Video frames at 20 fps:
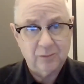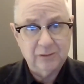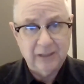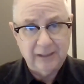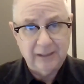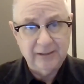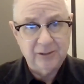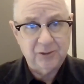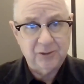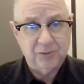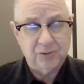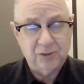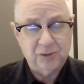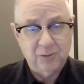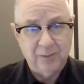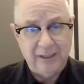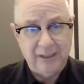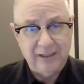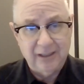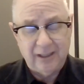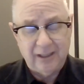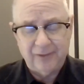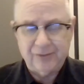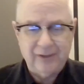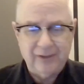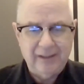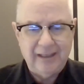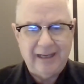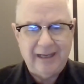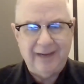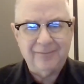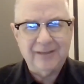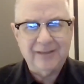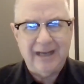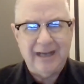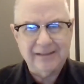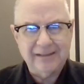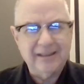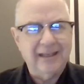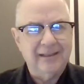gun issues, too many guns. I've
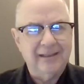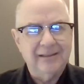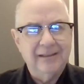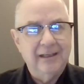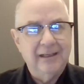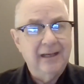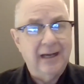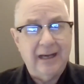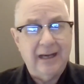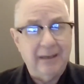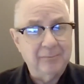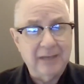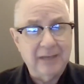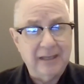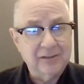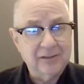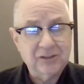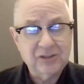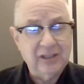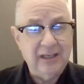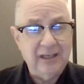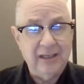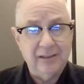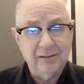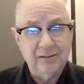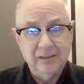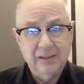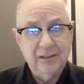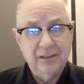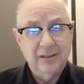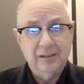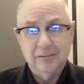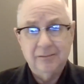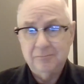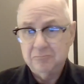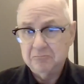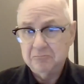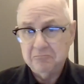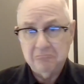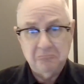got that. I'm not saying
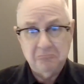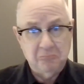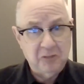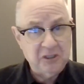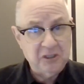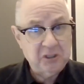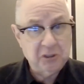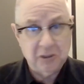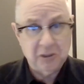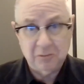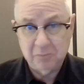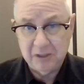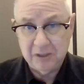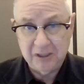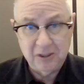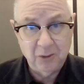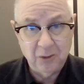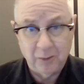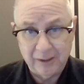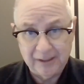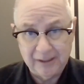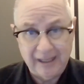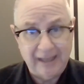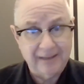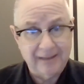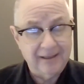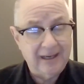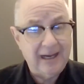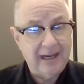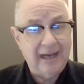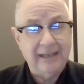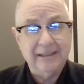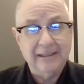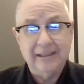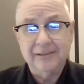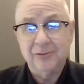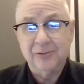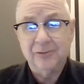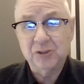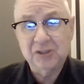we shouldn't be doing that. I
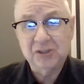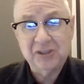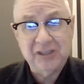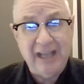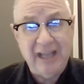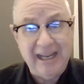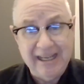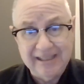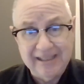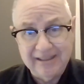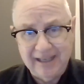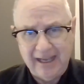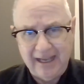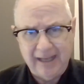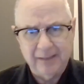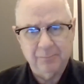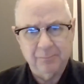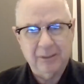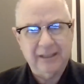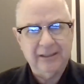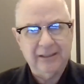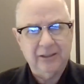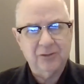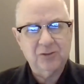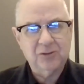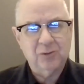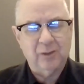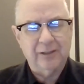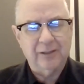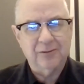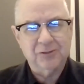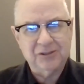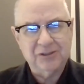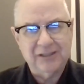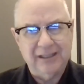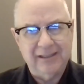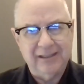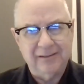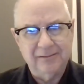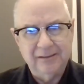understand that, but I also
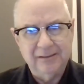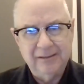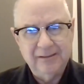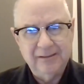understand